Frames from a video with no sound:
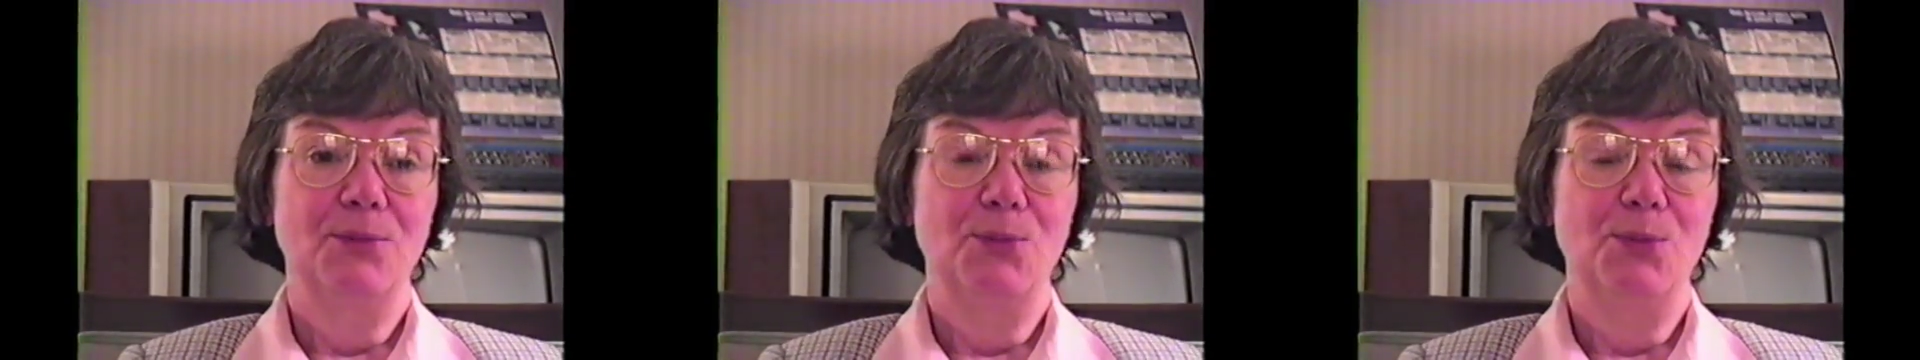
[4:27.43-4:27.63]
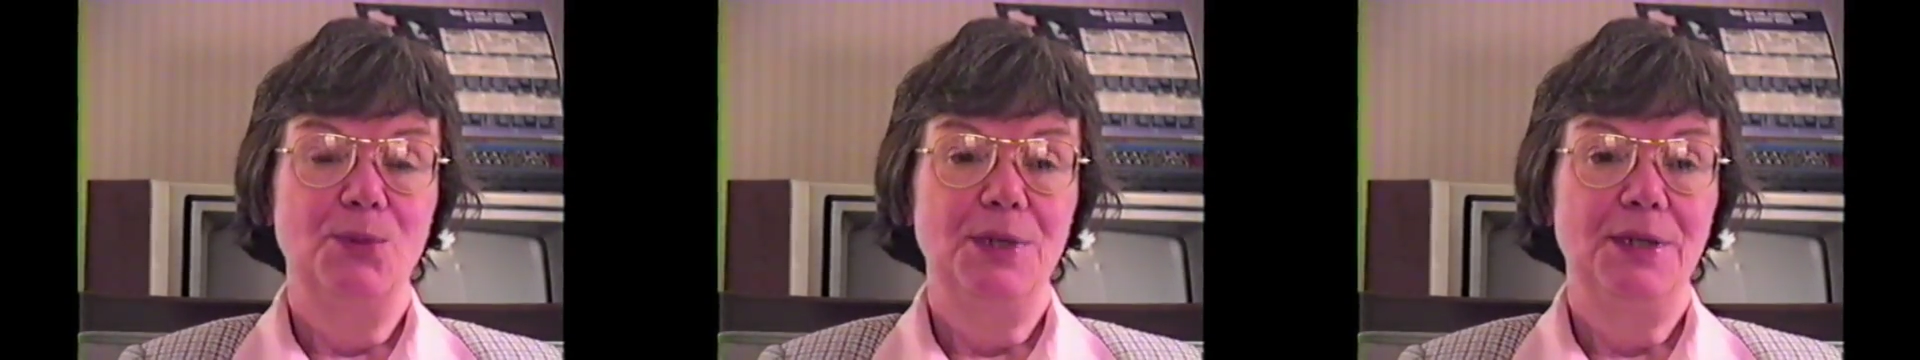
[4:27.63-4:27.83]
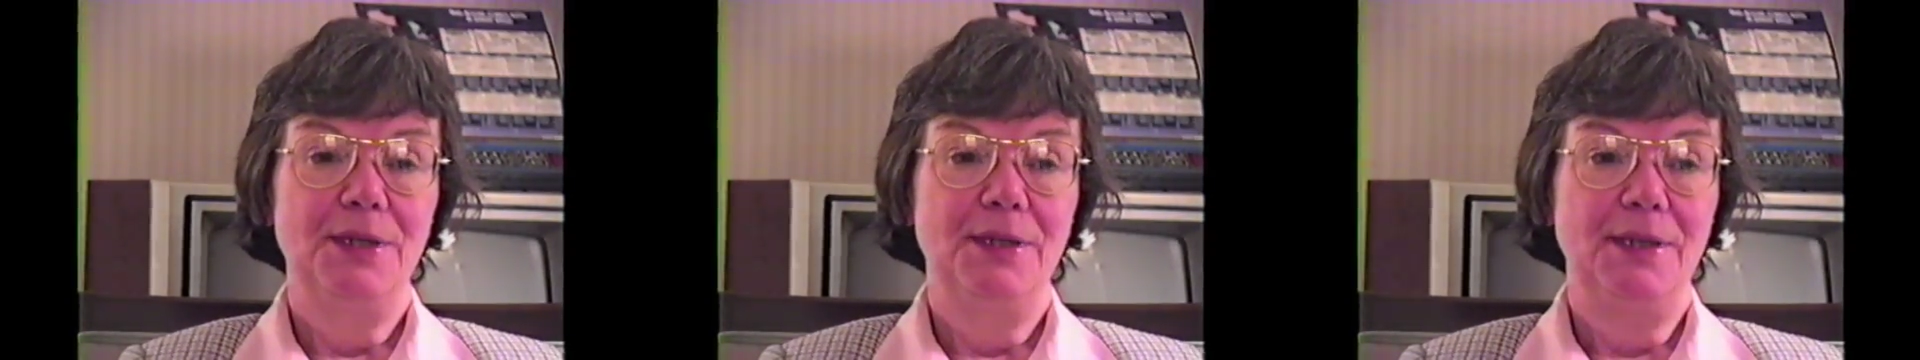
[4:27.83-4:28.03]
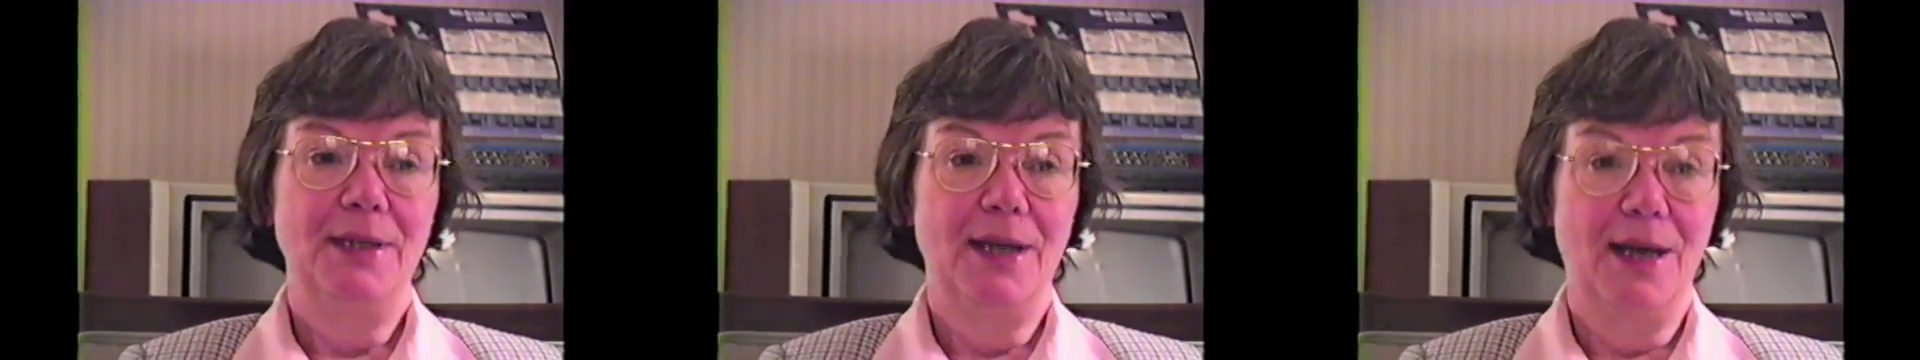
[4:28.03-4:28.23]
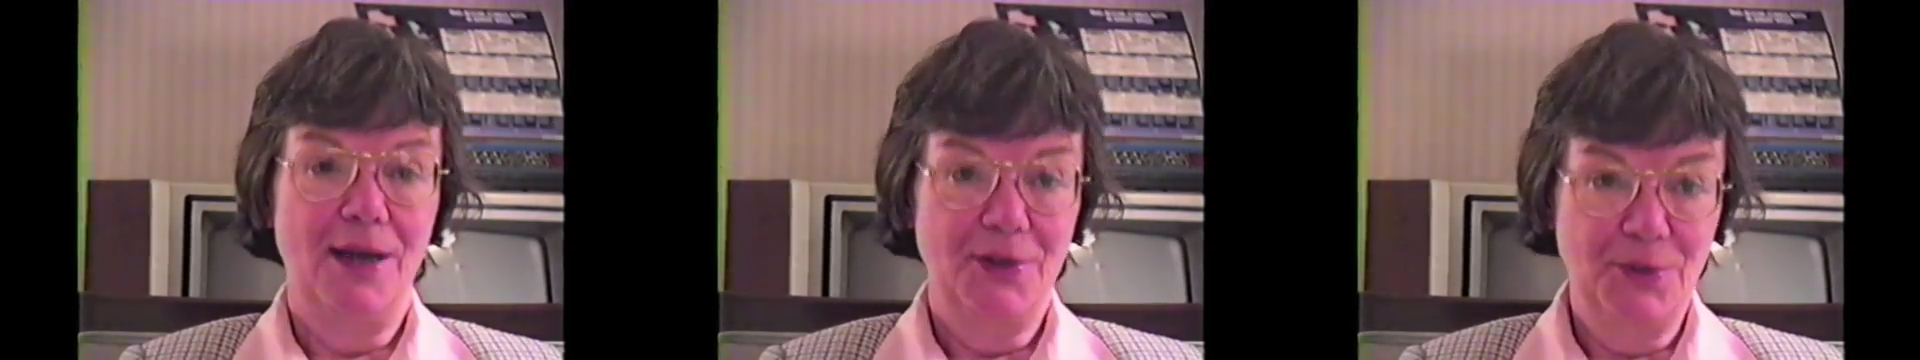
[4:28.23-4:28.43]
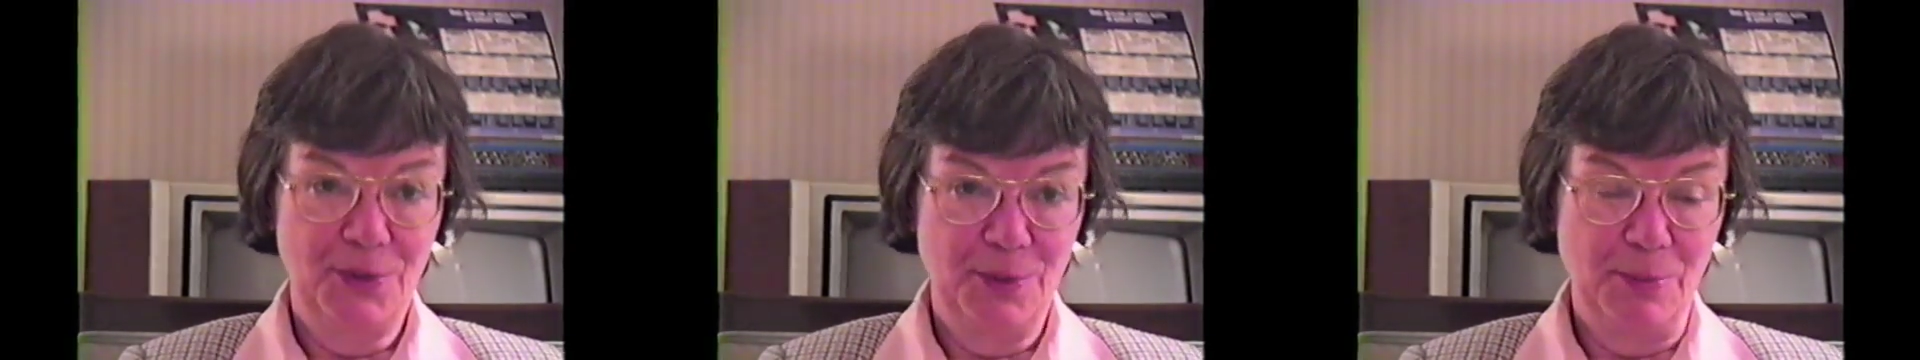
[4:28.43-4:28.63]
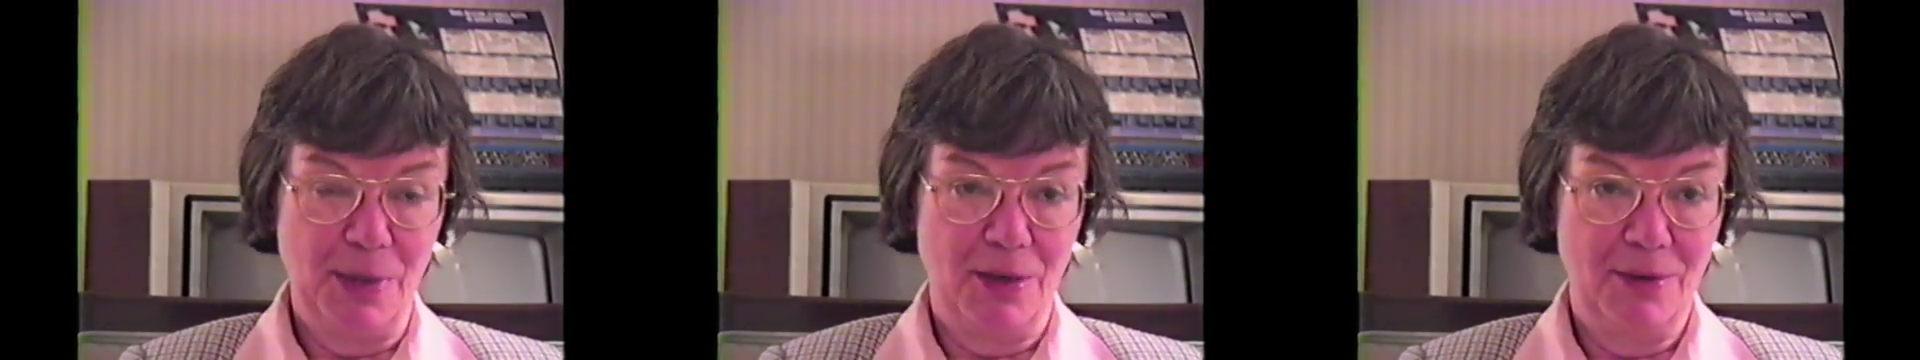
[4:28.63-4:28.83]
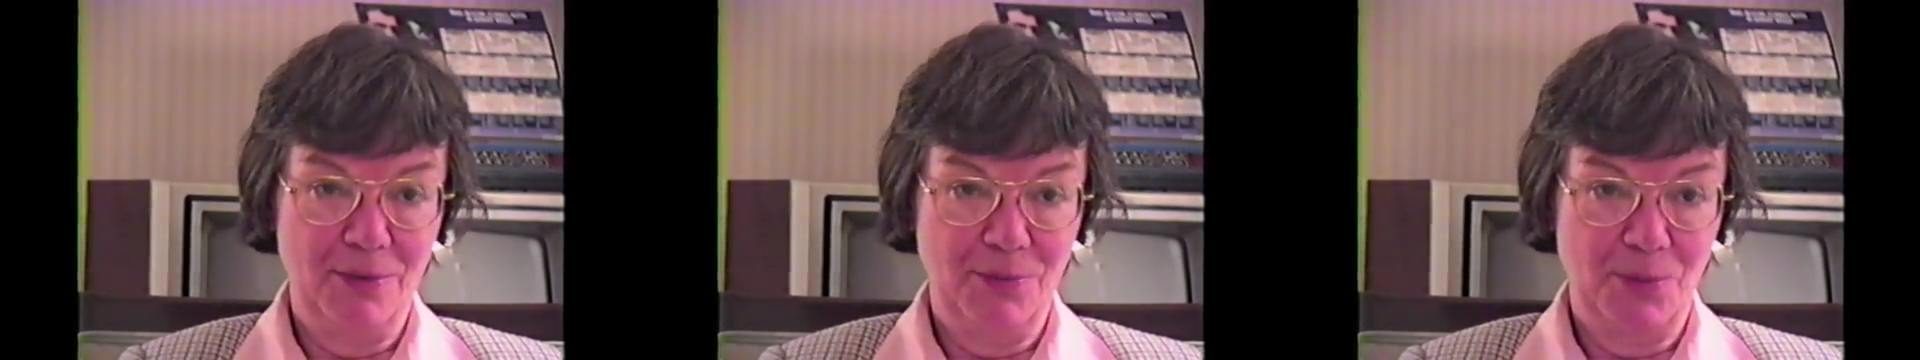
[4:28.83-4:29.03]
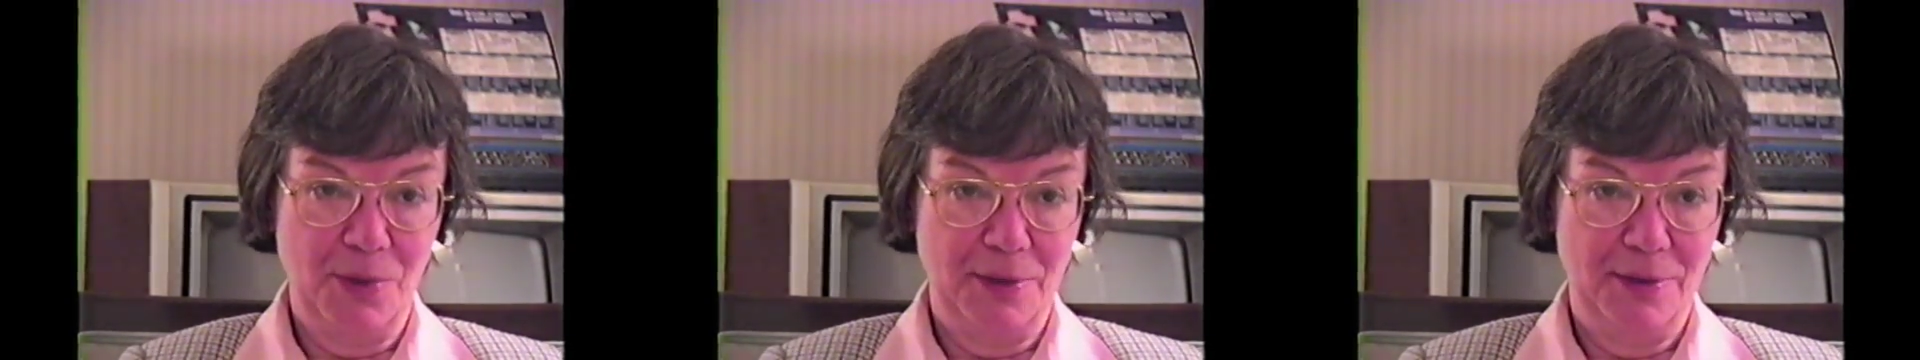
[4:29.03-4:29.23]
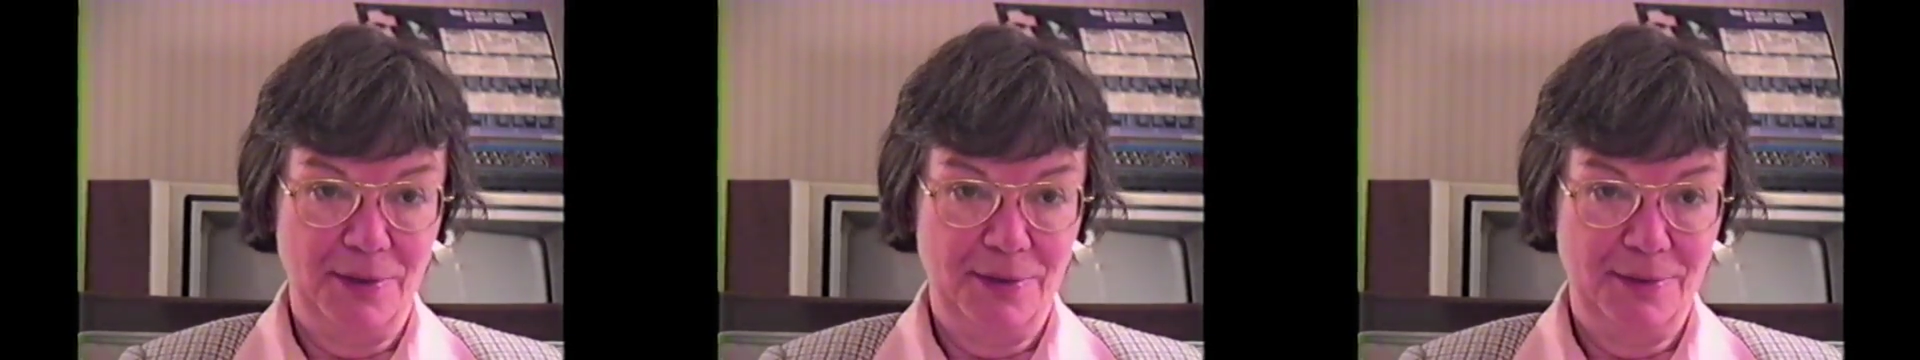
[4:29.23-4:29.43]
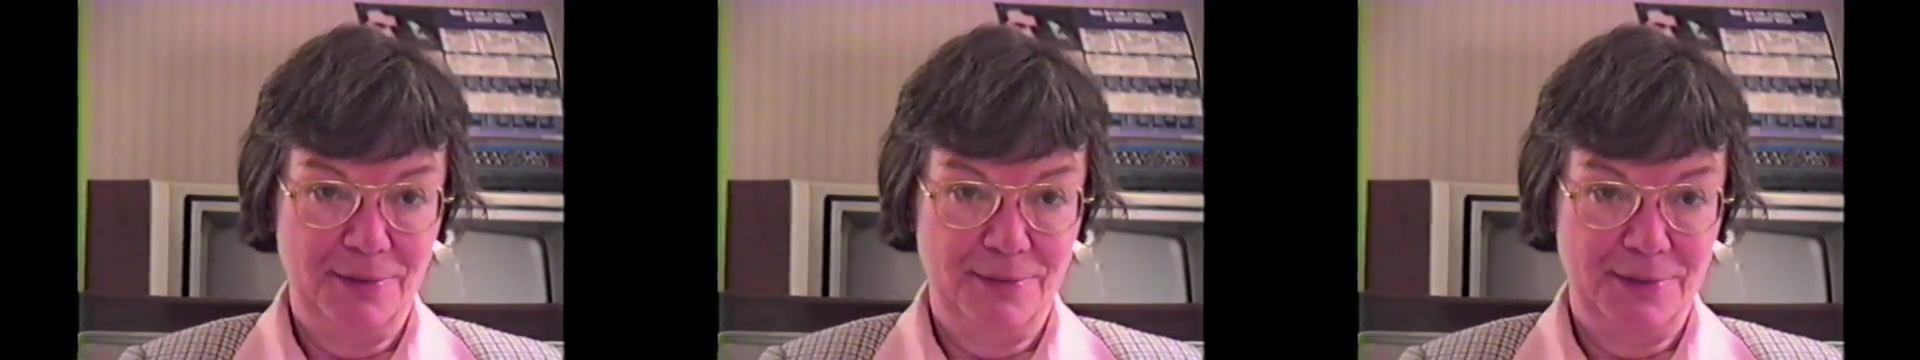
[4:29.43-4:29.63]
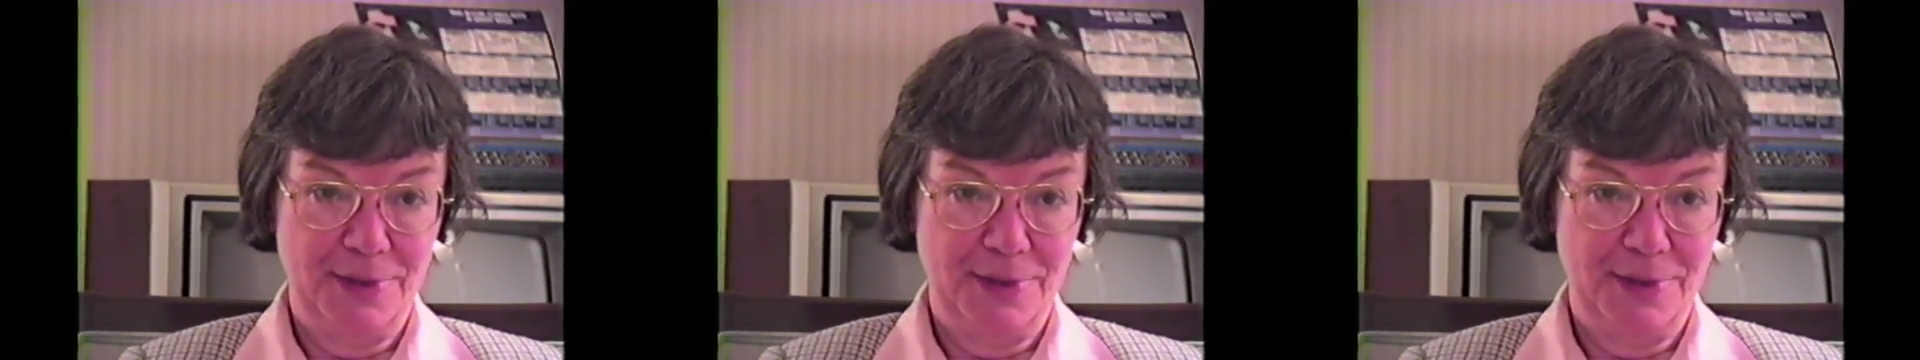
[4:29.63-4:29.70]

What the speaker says: we argued about whether